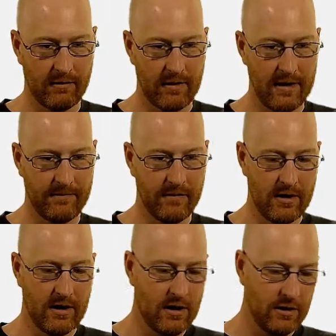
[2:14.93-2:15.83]
right?
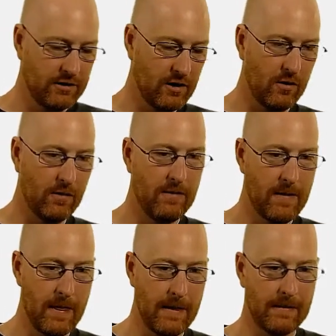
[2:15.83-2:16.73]
So
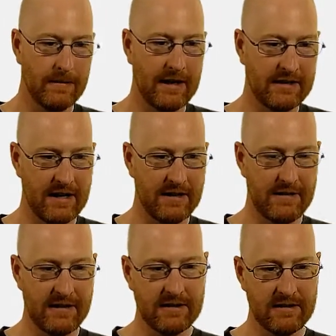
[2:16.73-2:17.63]
like I said,
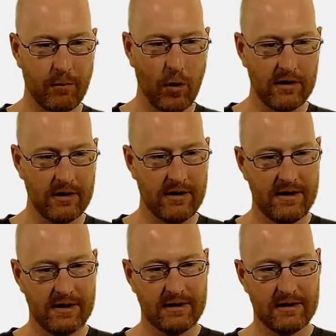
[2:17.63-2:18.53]
this is important.
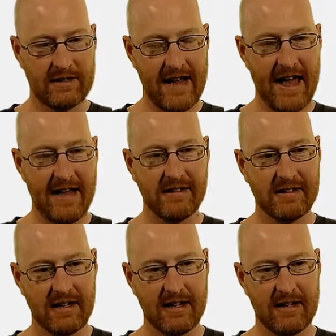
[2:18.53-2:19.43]
This this
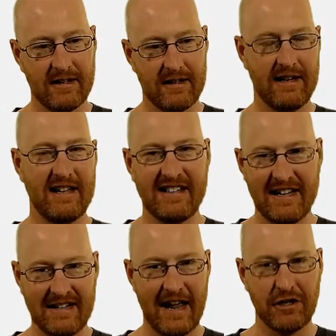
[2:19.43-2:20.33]
is a, a
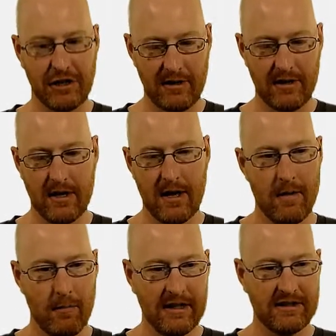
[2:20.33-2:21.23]
indentation
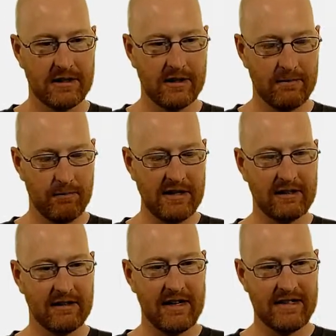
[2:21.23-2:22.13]
but it's
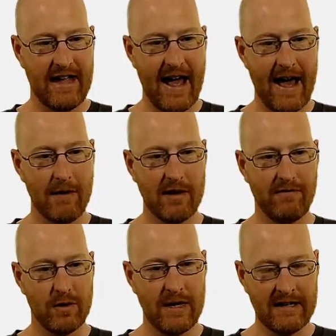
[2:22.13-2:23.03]
basically a tab.
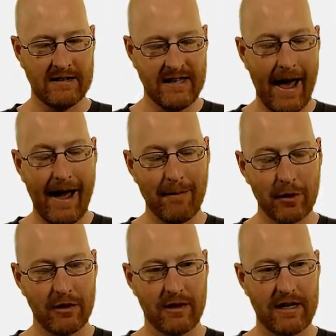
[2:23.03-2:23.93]
If you hit tab
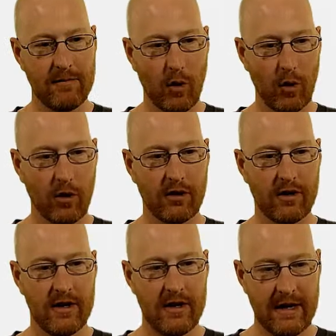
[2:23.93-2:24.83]
on your keyboard,
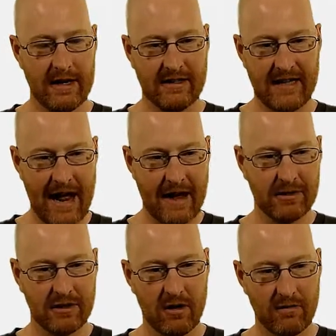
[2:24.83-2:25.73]
it
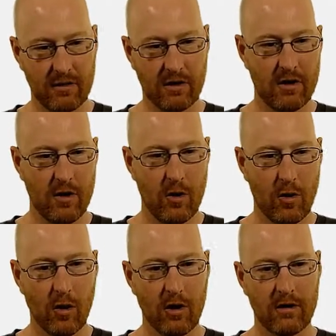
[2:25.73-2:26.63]
tabs it over.
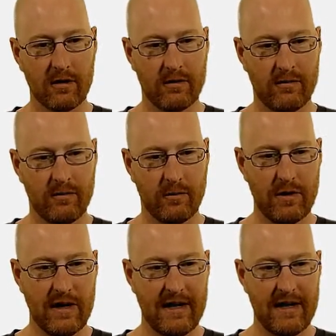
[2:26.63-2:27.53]
Or when
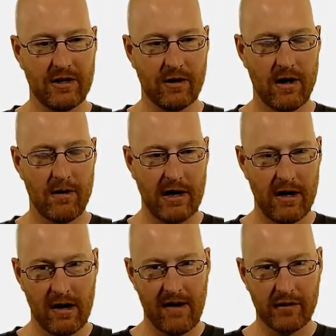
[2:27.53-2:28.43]
you hit enter up
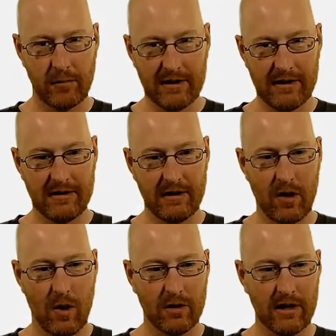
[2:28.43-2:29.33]
here after putting in the
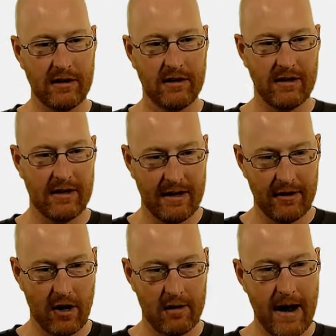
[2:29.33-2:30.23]
colon, it
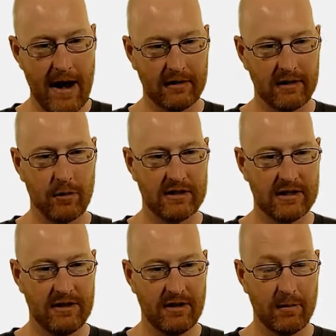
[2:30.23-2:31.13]
automatically puts
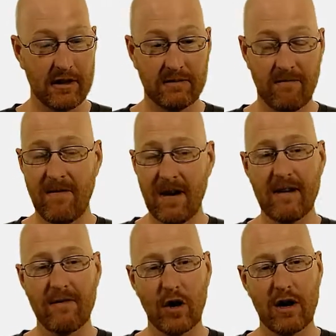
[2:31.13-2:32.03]
it in there. But it's
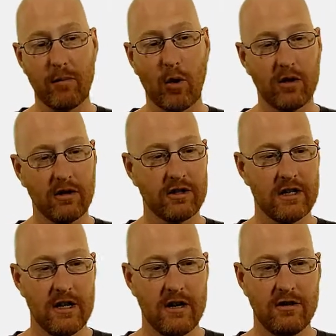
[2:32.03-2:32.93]
very, very important.
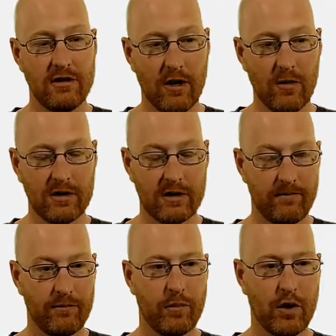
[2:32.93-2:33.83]
Don't
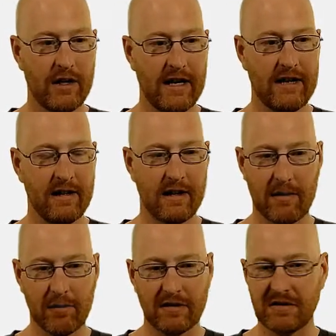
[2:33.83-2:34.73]
put in a
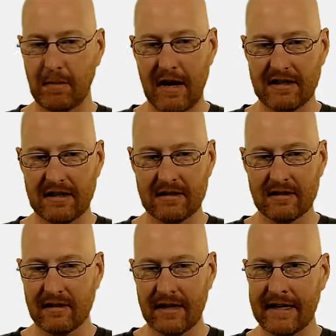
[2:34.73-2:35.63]
couple of
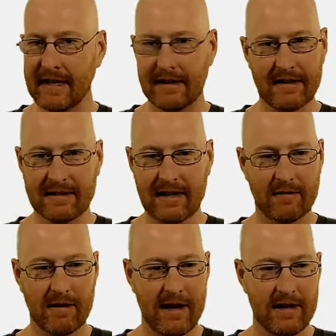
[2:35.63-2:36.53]
spaces like that. That's not
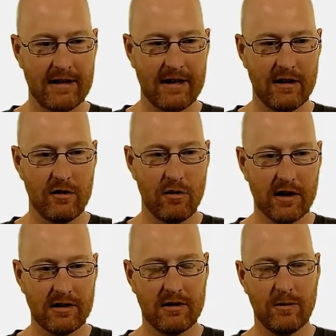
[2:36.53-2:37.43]
right. You
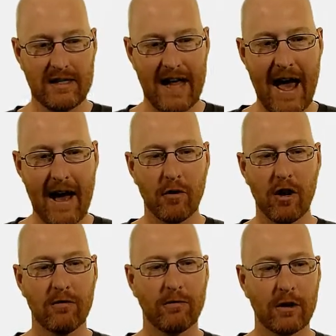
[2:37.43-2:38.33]
want to tab
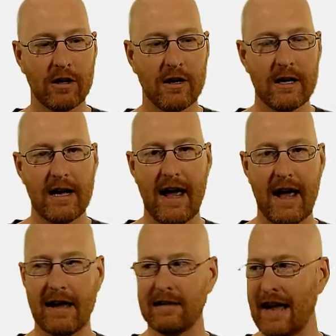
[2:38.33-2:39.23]
over.
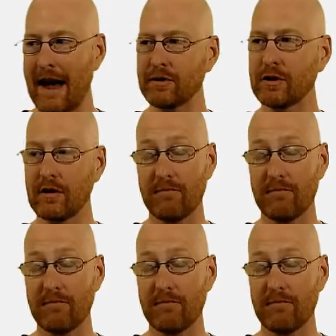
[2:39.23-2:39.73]
And tabs are